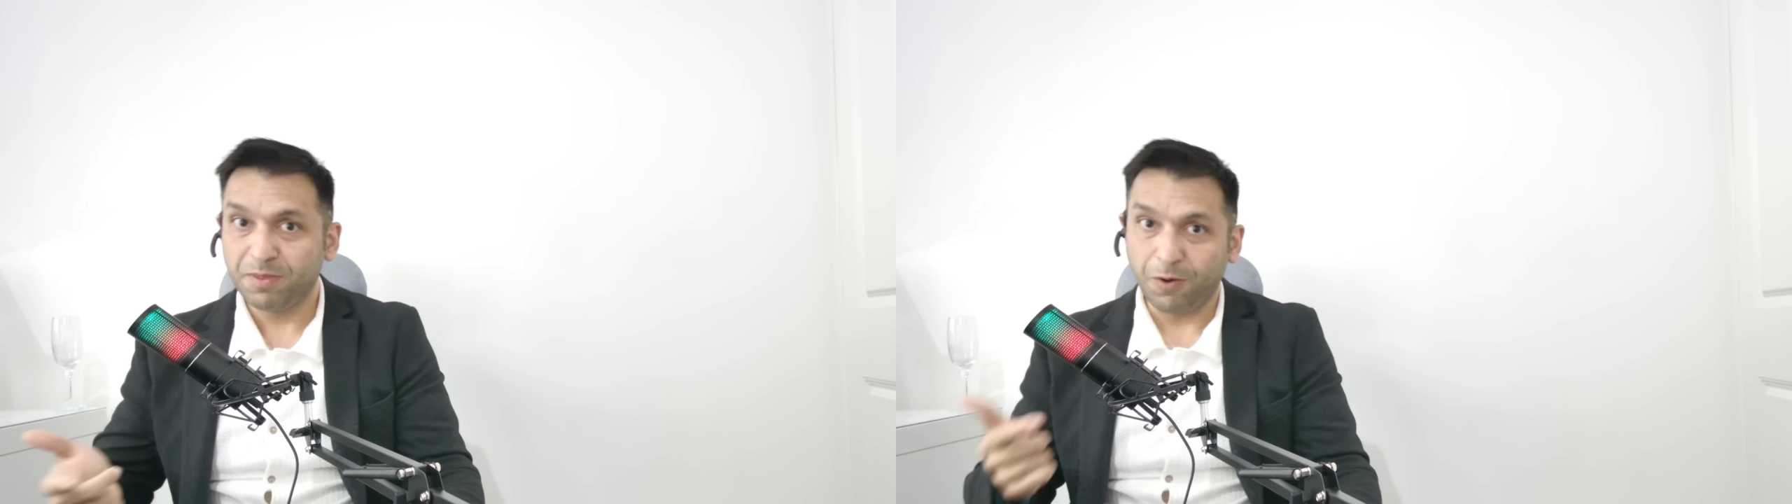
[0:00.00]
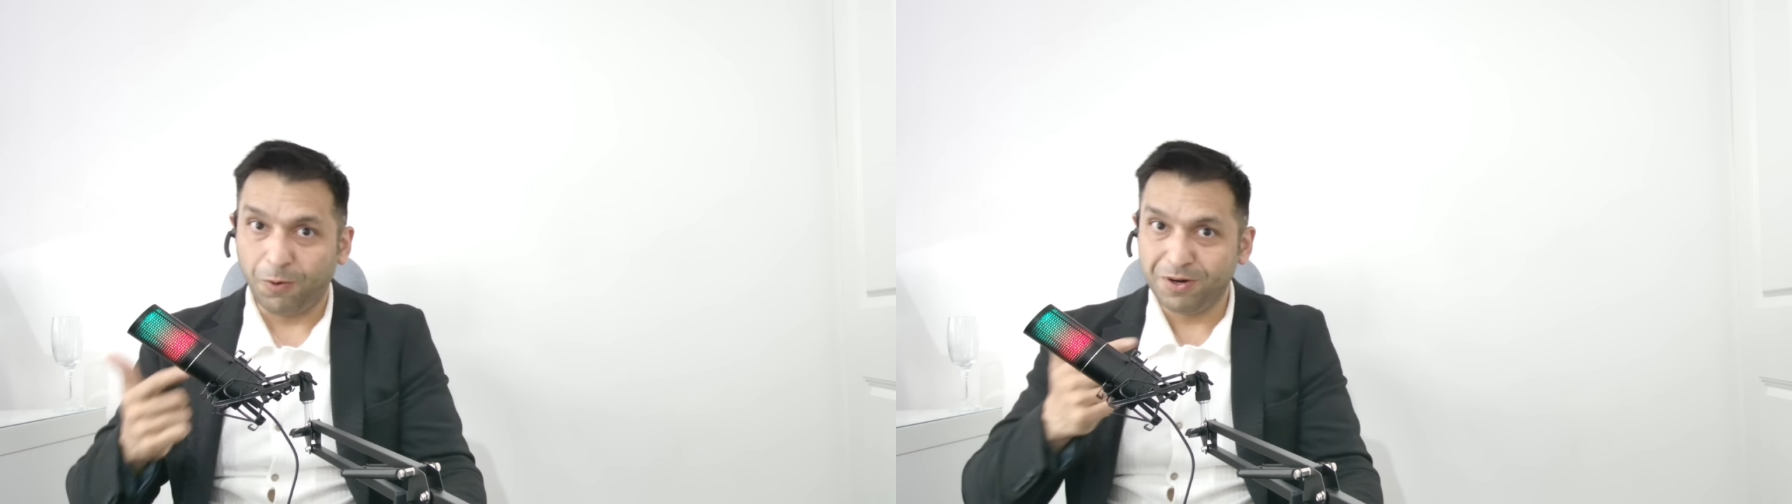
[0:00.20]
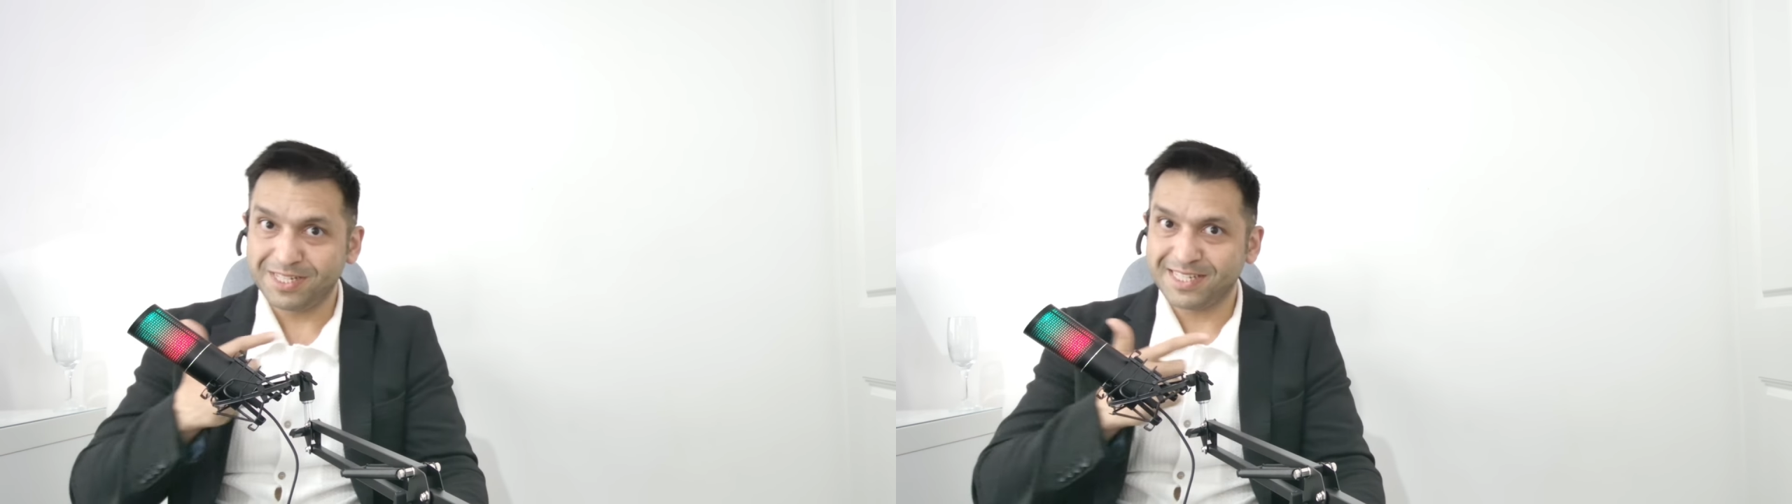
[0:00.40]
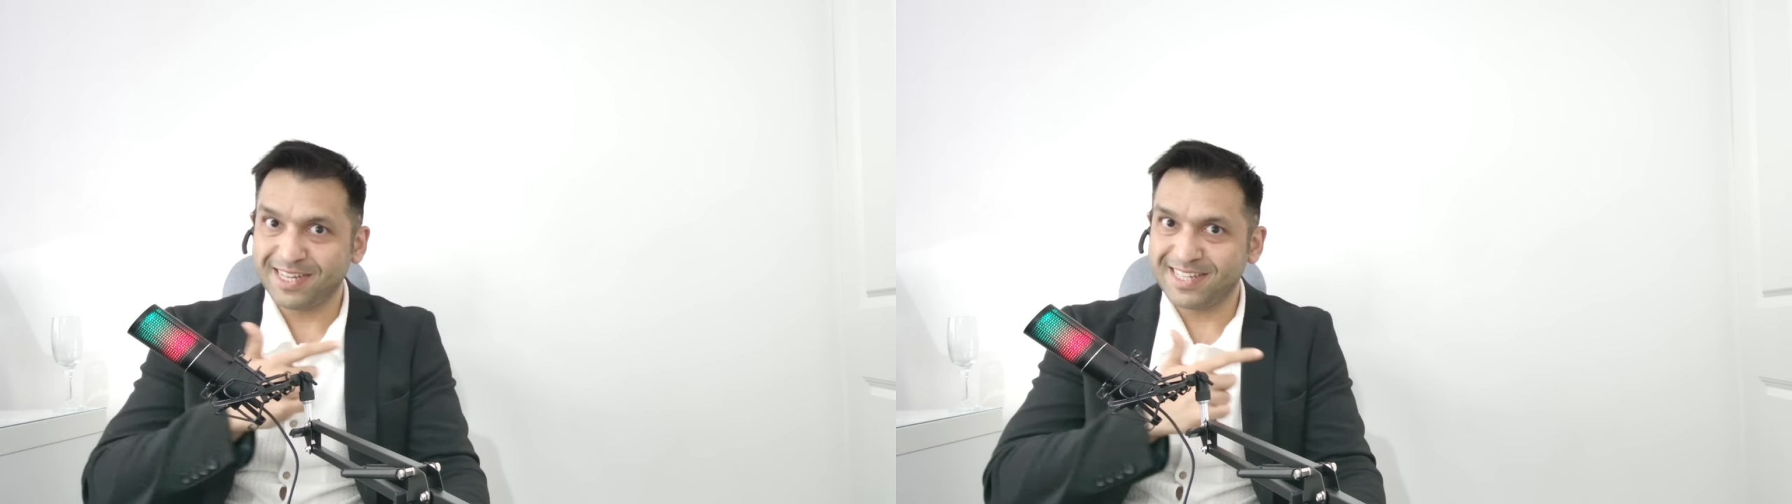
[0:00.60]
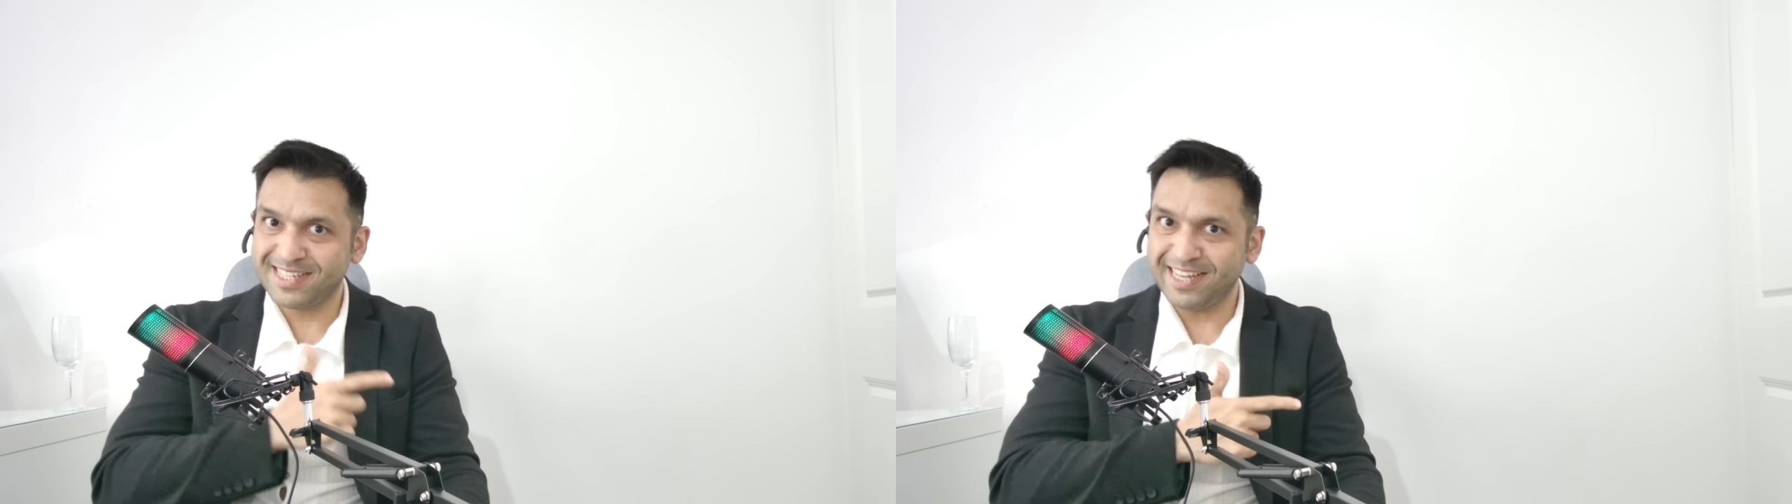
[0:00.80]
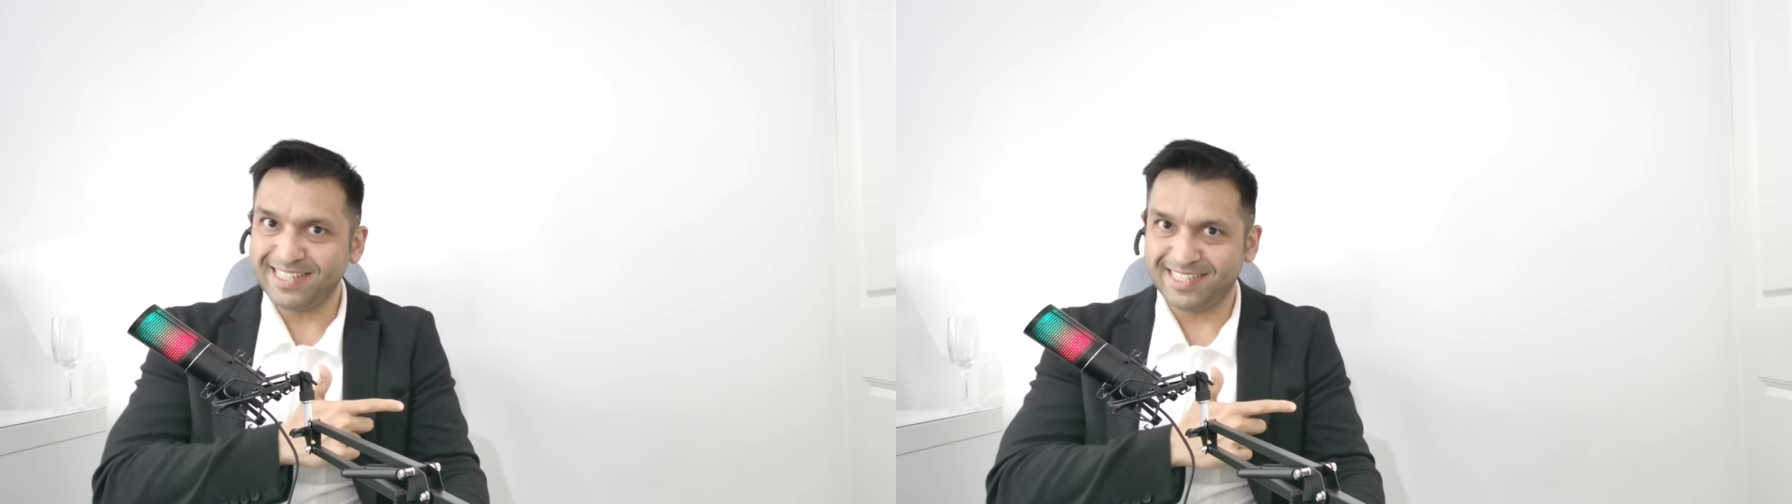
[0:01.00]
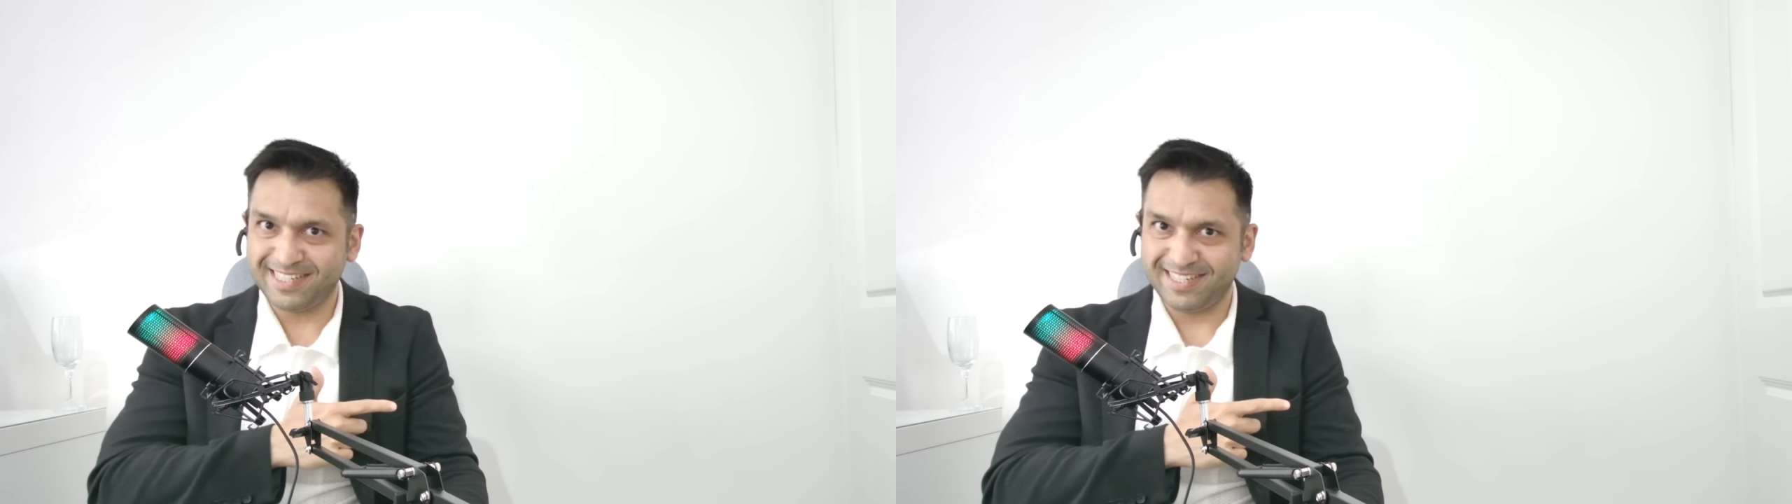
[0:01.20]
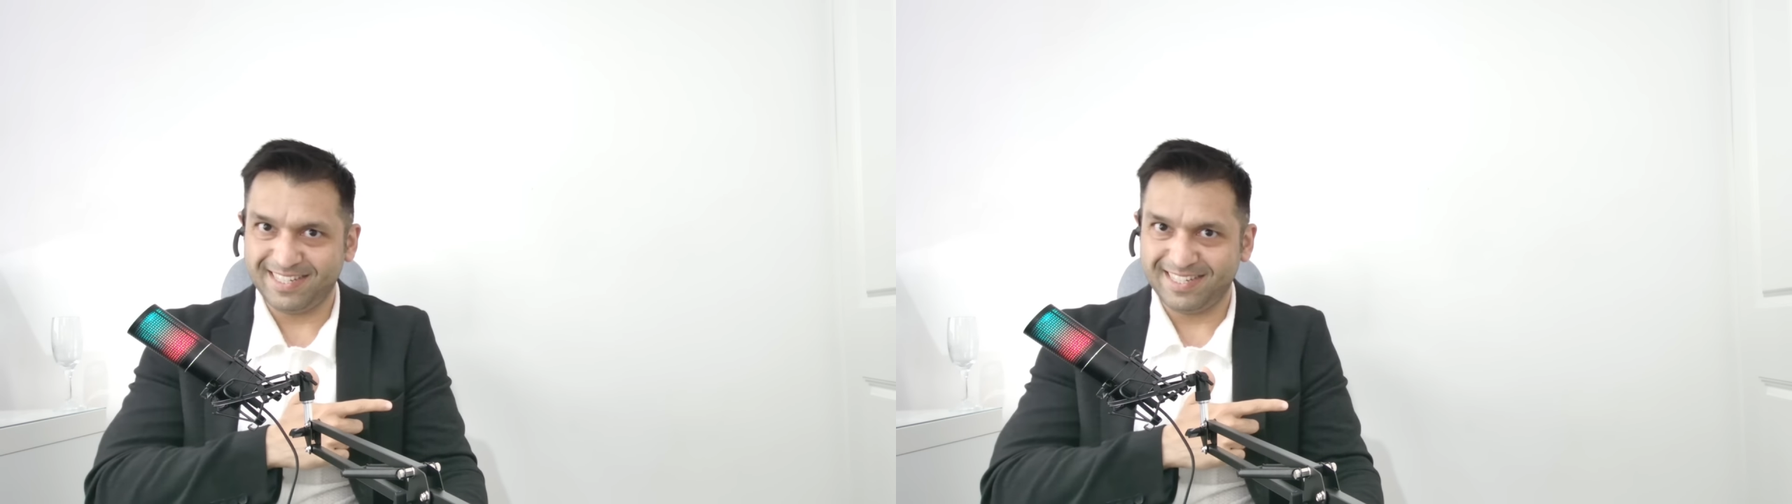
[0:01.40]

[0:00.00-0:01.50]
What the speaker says: or success.